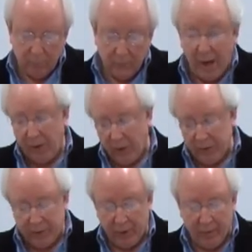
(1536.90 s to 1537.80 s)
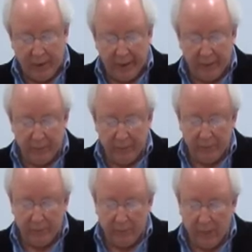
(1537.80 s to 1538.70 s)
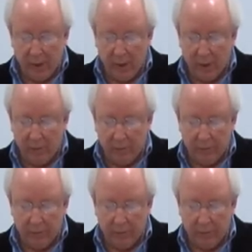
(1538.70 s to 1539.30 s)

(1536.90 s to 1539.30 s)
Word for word: and also my um,